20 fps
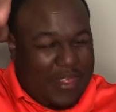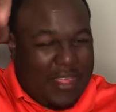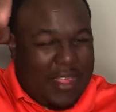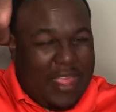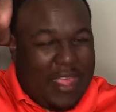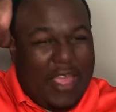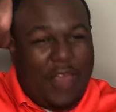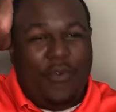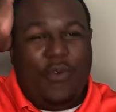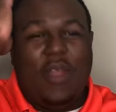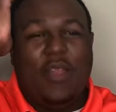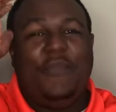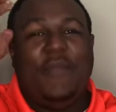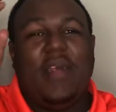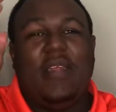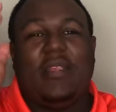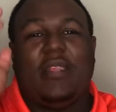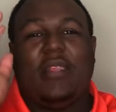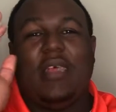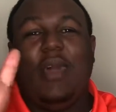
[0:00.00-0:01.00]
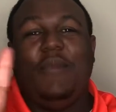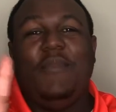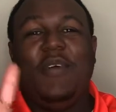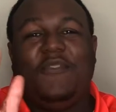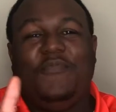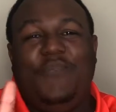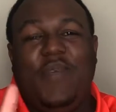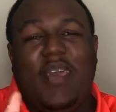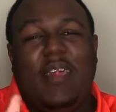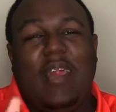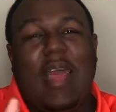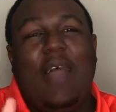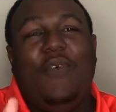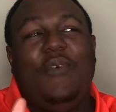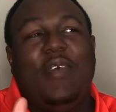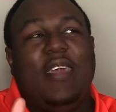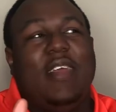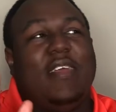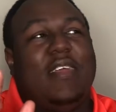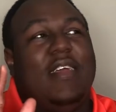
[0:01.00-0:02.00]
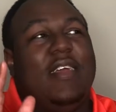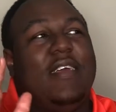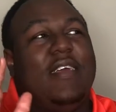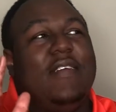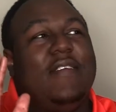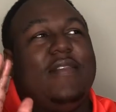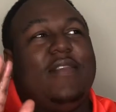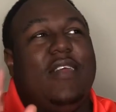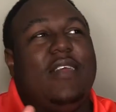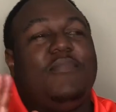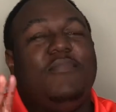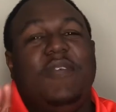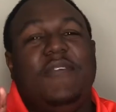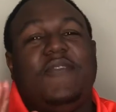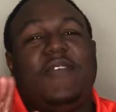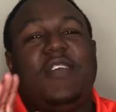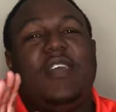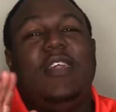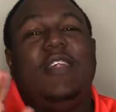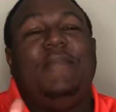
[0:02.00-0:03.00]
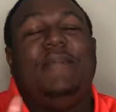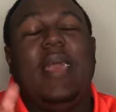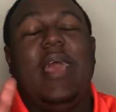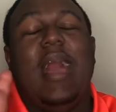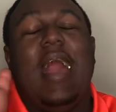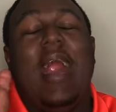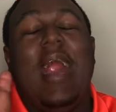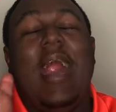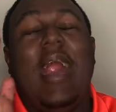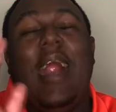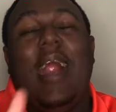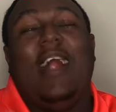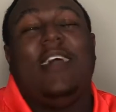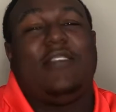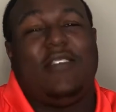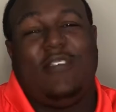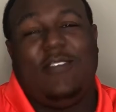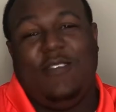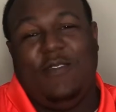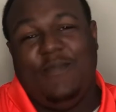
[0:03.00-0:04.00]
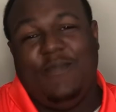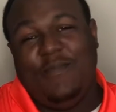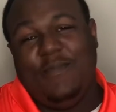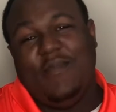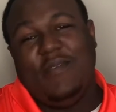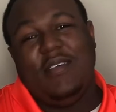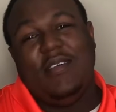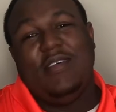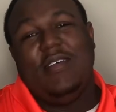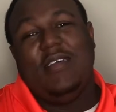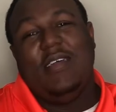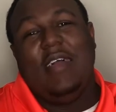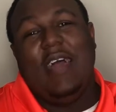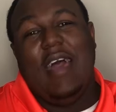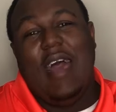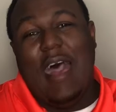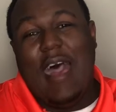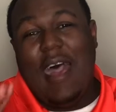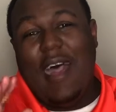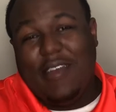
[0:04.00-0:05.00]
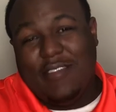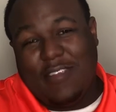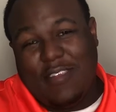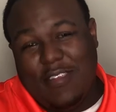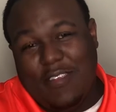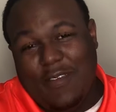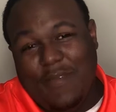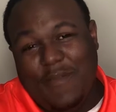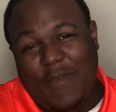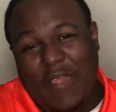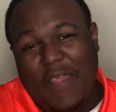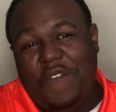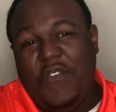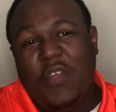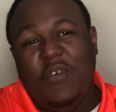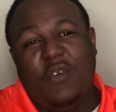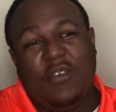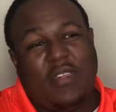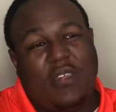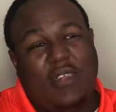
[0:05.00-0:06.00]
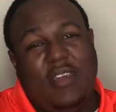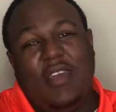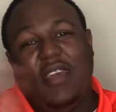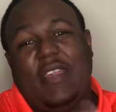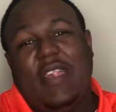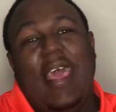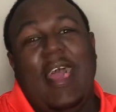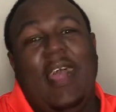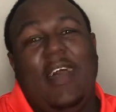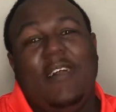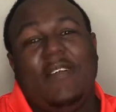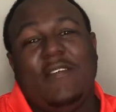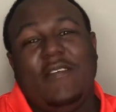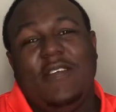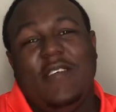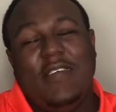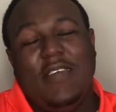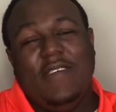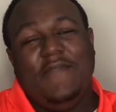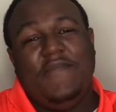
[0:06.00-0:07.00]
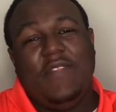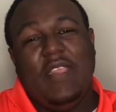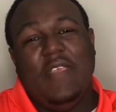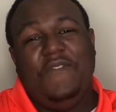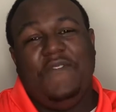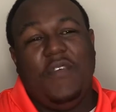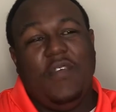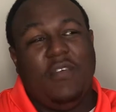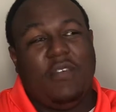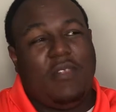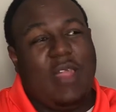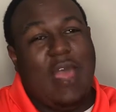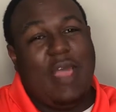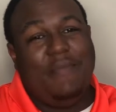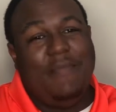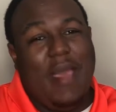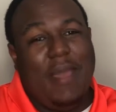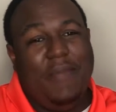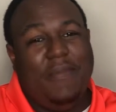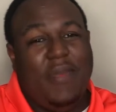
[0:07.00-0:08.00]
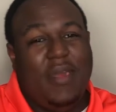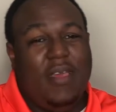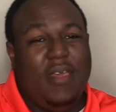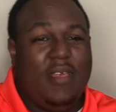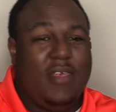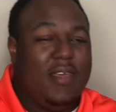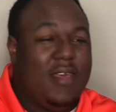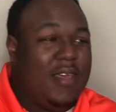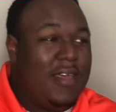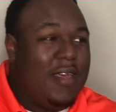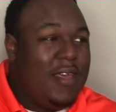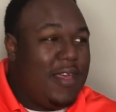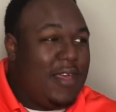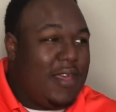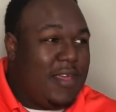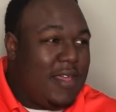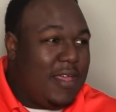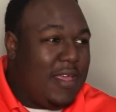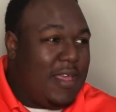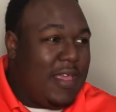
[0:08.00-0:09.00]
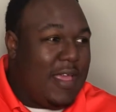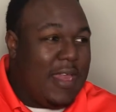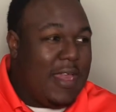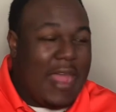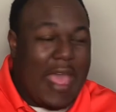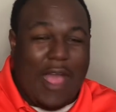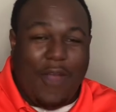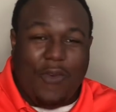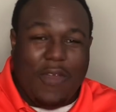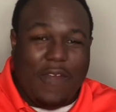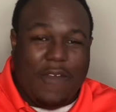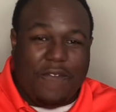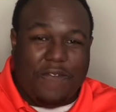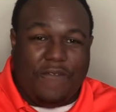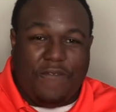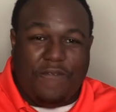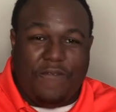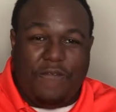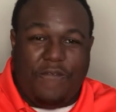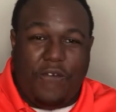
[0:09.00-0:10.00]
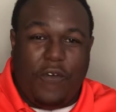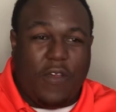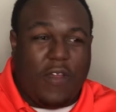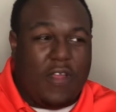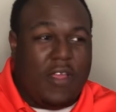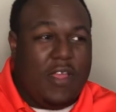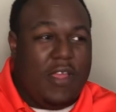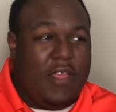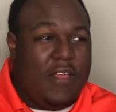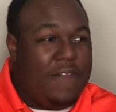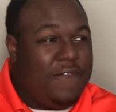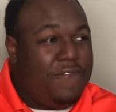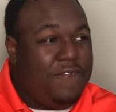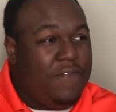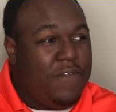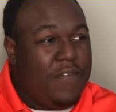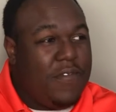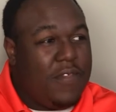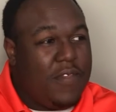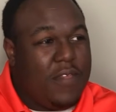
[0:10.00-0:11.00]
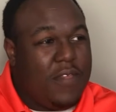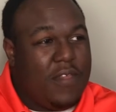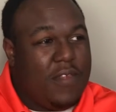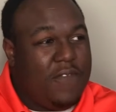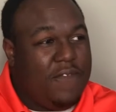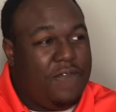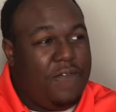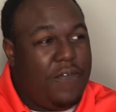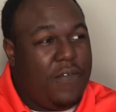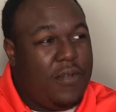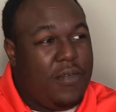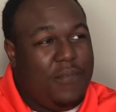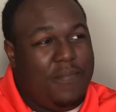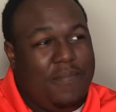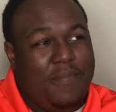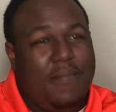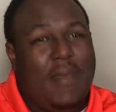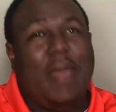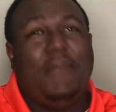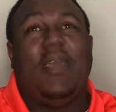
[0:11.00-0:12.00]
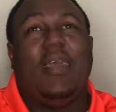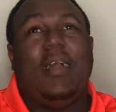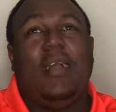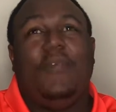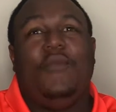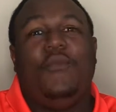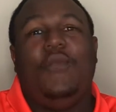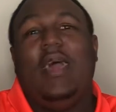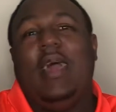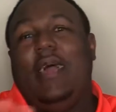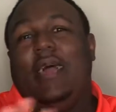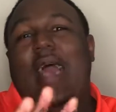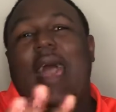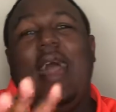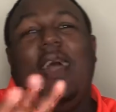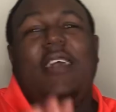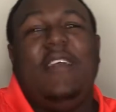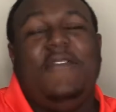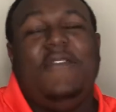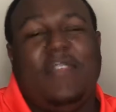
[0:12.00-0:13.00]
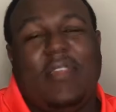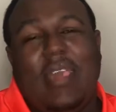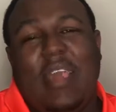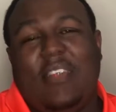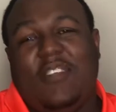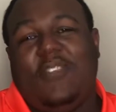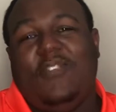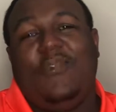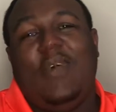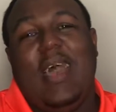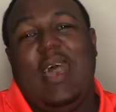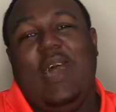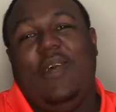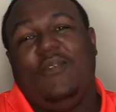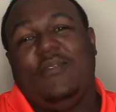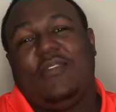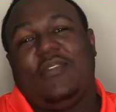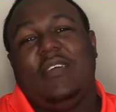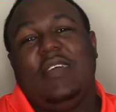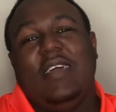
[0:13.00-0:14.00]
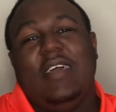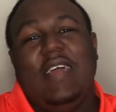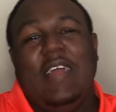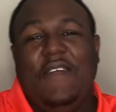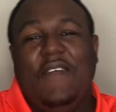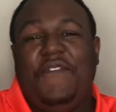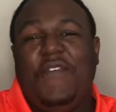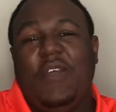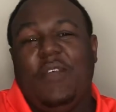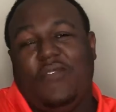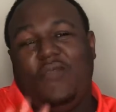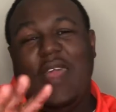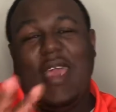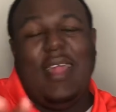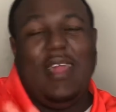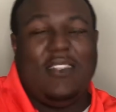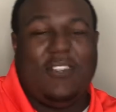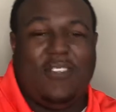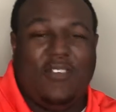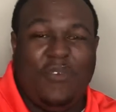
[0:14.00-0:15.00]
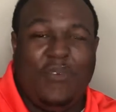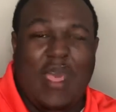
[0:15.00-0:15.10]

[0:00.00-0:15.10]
It would have been so much better. This movie could have been awesome if it was cut down. If it was like maybe an hour and 40, I'll even say 2 hours. If it was right at 2